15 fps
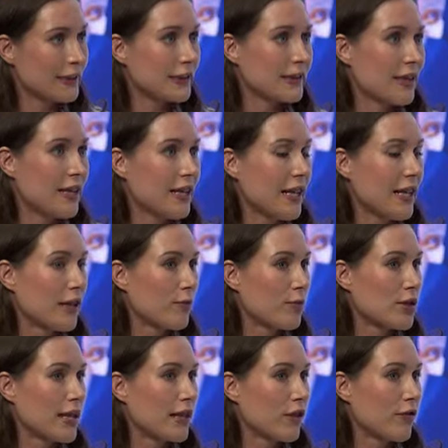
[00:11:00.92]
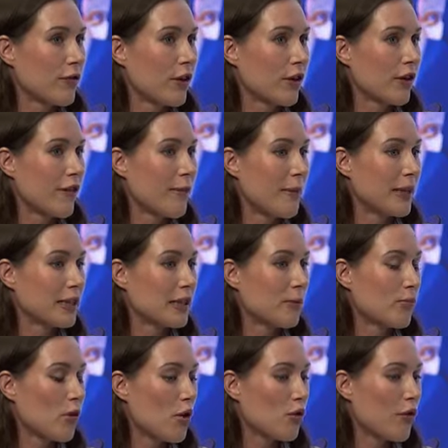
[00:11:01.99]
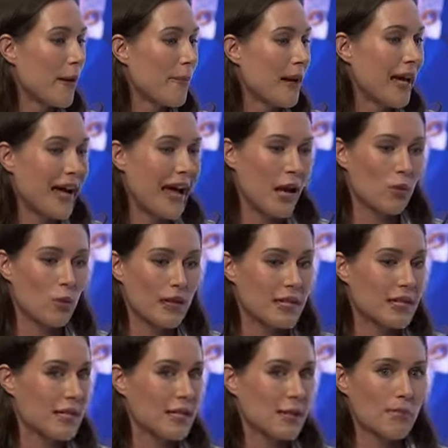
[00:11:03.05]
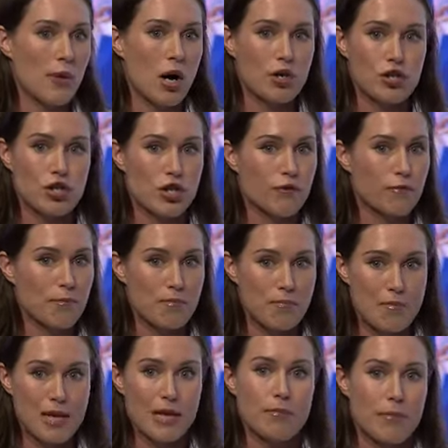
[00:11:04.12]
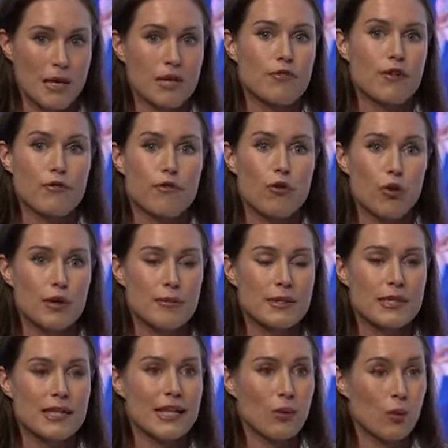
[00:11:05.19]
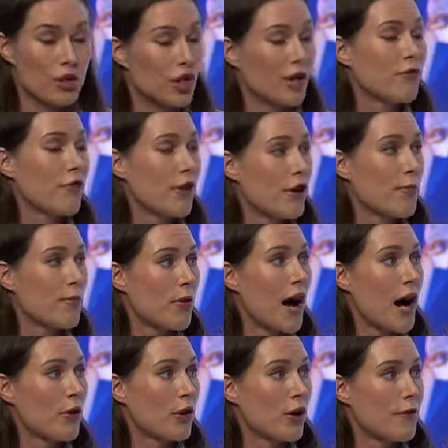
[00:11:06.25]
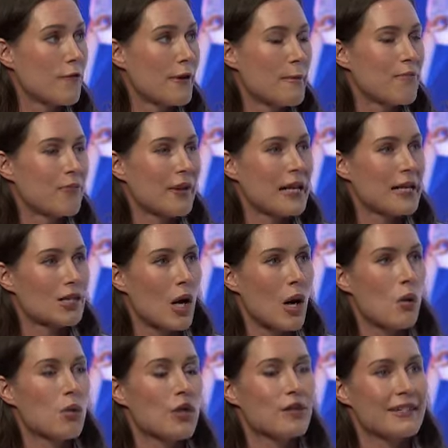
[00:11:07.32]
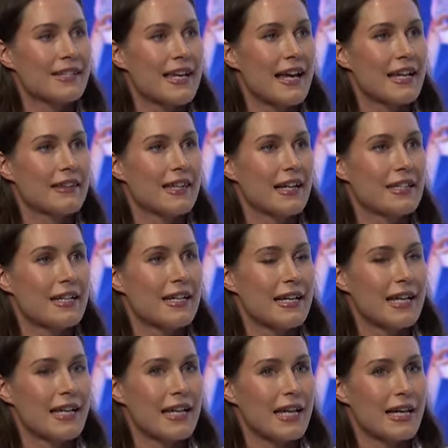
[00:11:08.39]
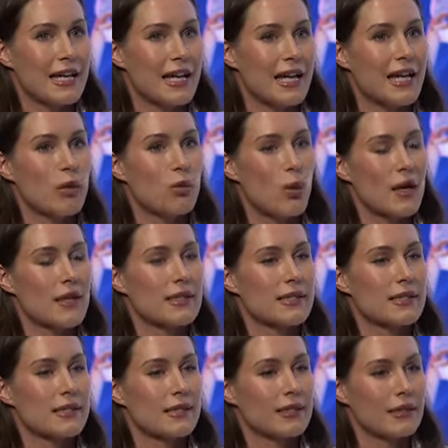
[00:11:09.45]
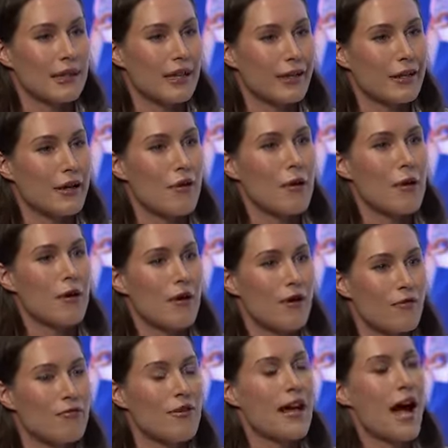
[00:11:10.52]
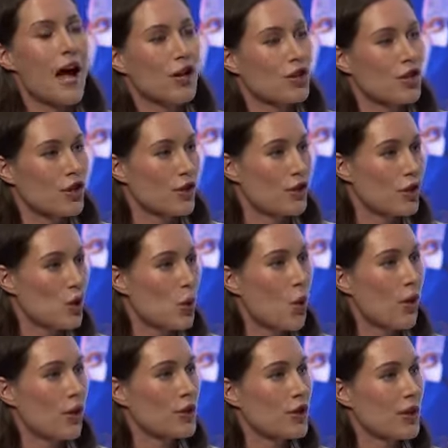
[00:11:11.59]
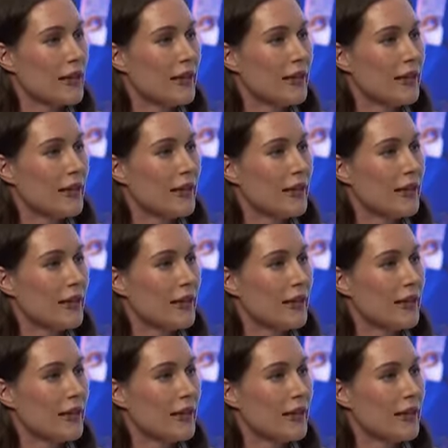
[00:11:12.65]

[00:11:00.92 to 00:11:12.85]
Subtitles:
98% of our governmental program, and we did a bunch of big, big reforms, which I'm very proud of. So I wouldn't say that it was like reaction towards